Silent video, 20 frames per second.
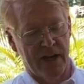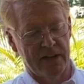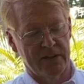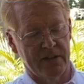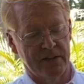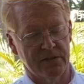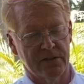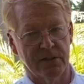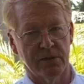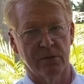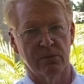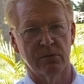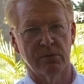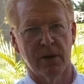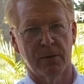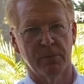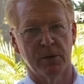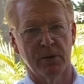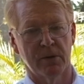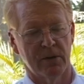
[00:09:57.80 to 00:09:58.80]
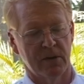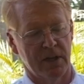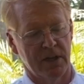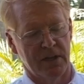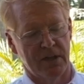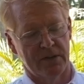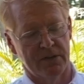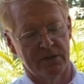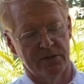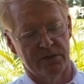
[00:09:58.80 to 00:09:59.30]
these little
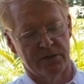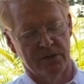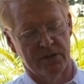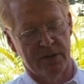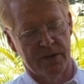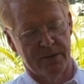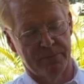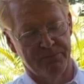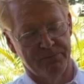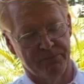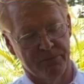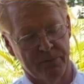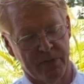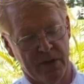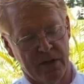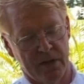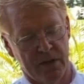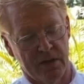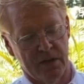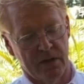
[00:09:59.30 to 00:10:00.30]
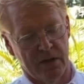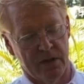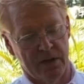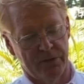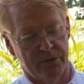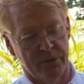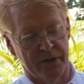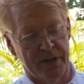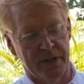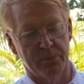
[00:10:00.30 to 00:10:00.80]
rubber, these are
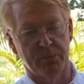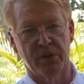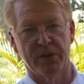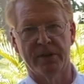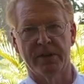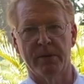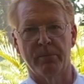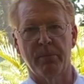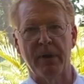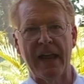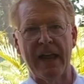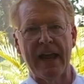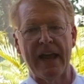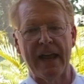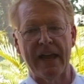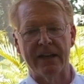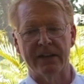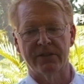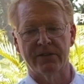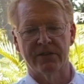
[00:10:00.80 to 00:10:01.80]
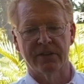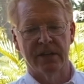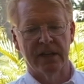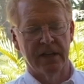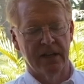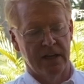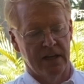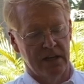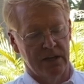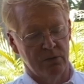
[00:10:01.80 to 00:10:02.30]
3D printed pads.
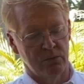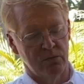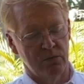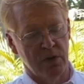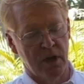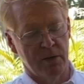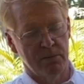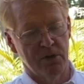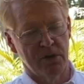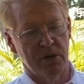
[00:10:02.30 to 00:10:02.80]
Rubber